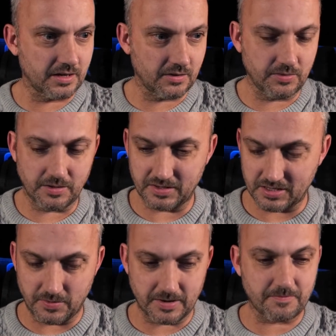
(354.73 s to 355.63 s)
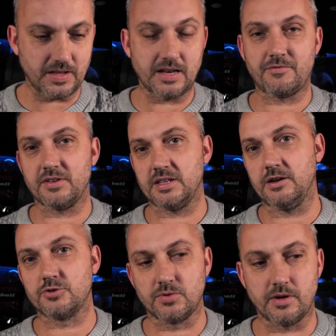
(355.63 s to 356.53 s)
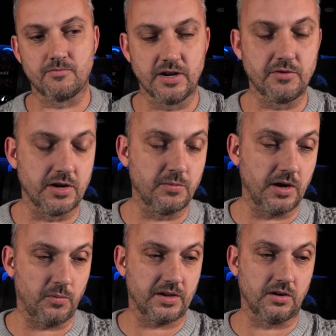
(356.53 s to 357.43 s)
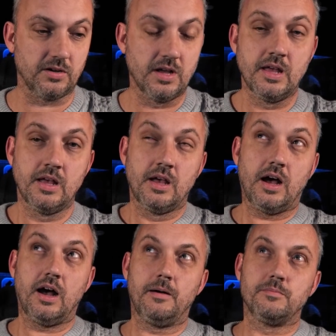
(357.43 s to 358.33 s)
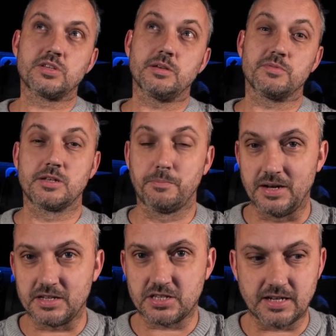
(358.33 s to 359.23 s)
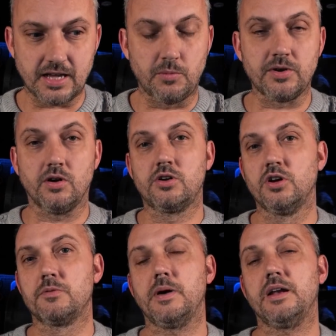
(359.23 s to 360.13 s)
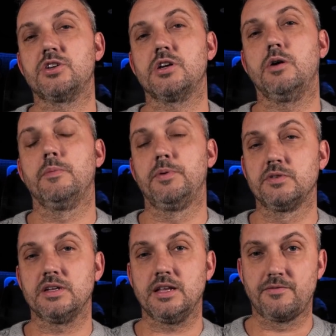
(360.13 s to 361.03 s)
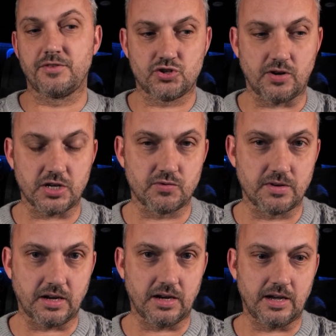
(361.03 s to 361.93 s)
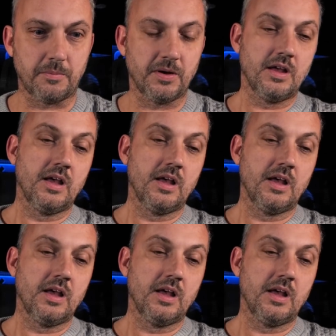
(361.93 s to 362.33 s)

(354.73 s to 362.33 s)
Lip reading: You know how we're doing in everything else. We're doing really, really well. We've got some stability now. We've got a good manager. We're building the infrastructure of the club.